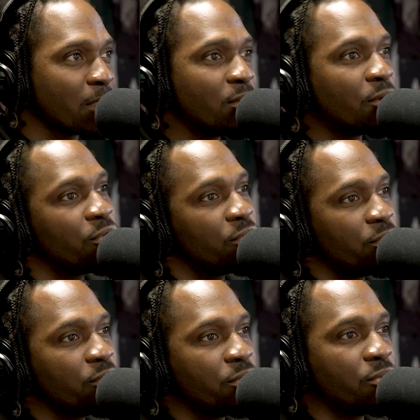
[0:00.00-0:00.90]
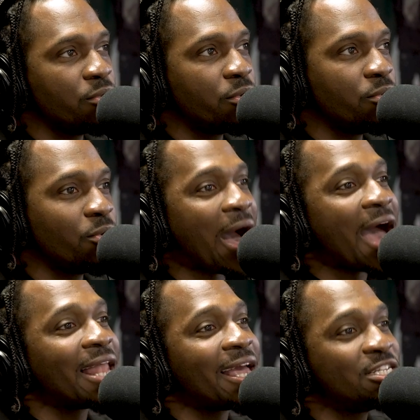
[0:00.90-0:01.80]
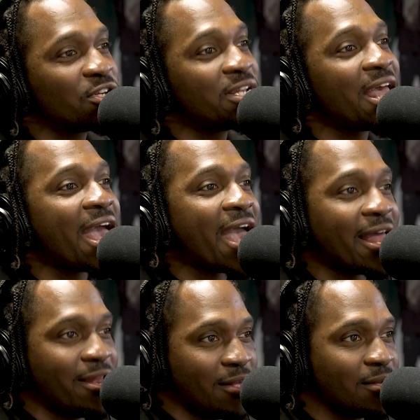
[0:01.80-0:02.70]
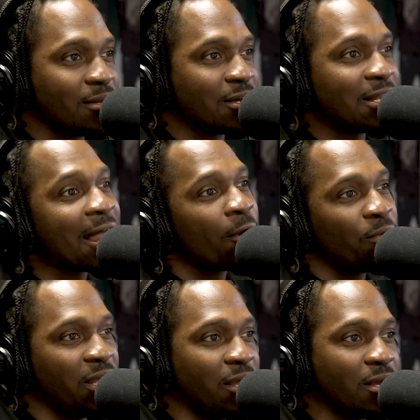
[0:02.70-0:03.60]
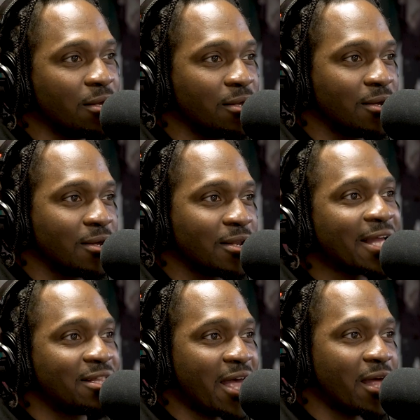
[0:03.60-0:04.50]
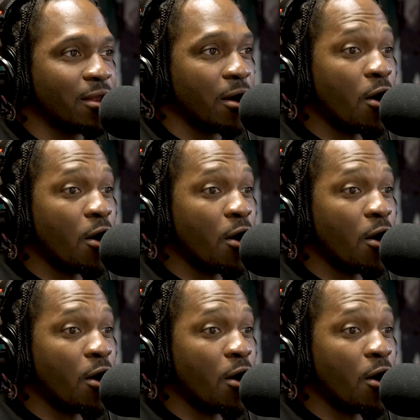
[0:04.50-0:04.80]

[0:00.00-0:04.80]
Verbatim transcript: You know, you highlight your dad clowning like that.